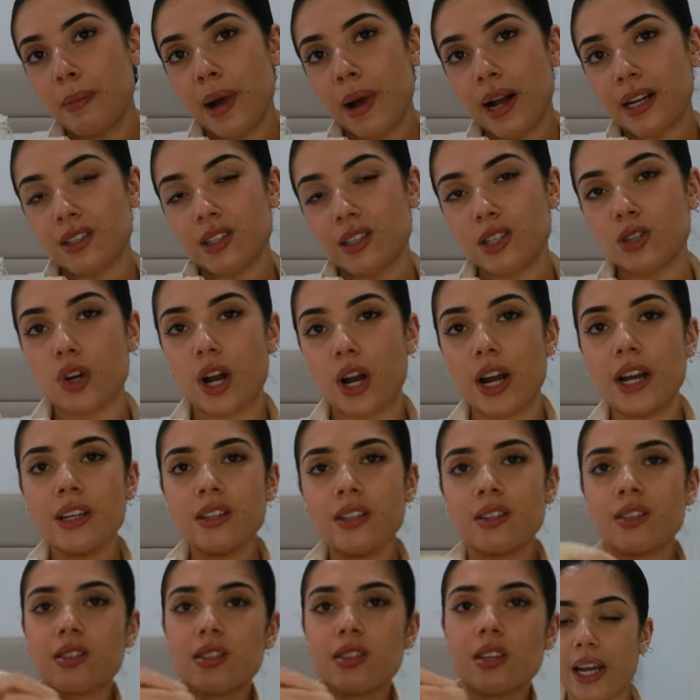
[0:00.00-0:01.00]
maxi
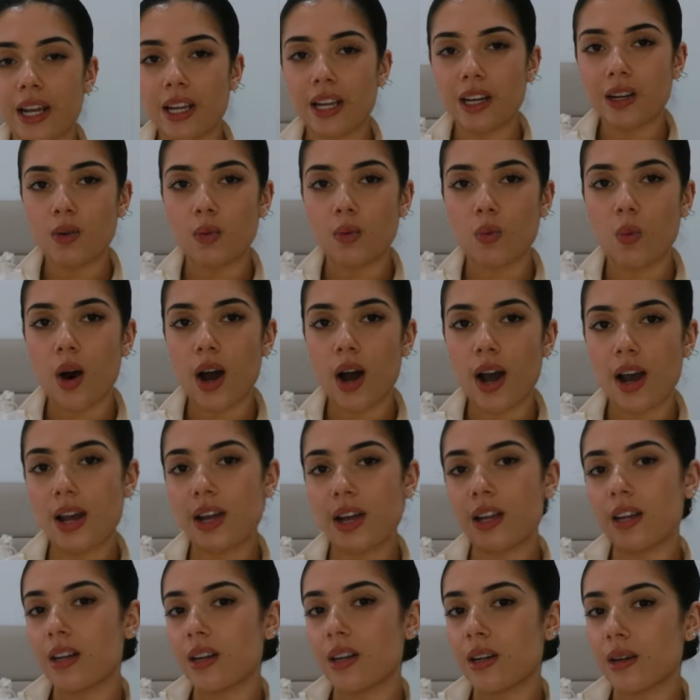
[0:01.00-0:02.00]
dress. Plain
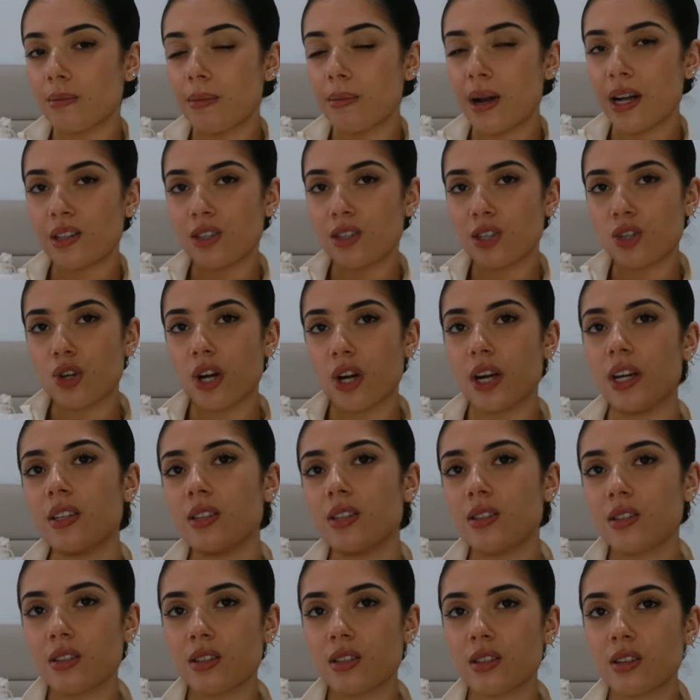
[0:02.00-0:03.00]
white maxi
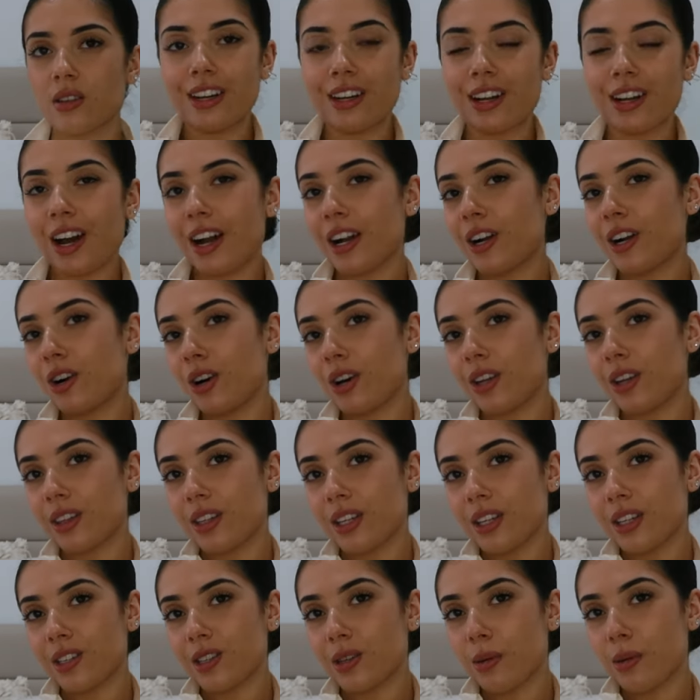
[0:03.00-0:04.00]
dress. Then I
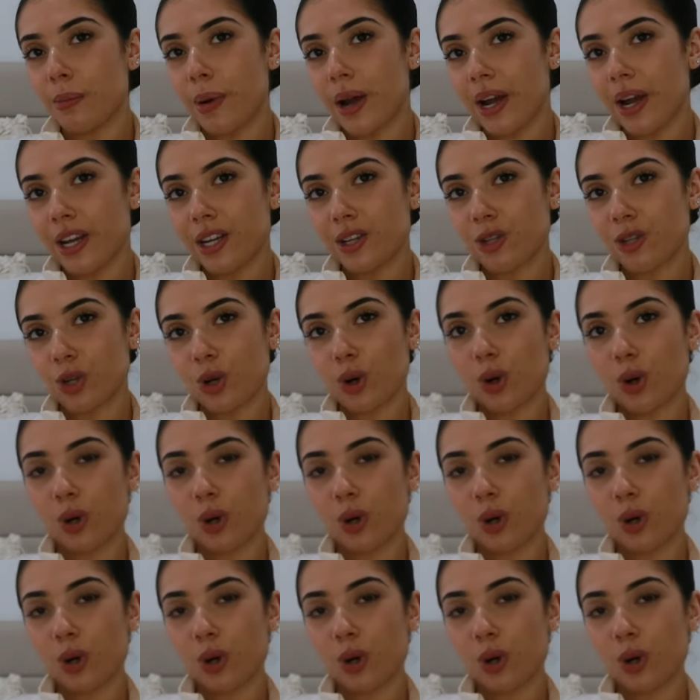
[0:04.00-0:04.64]
got this beige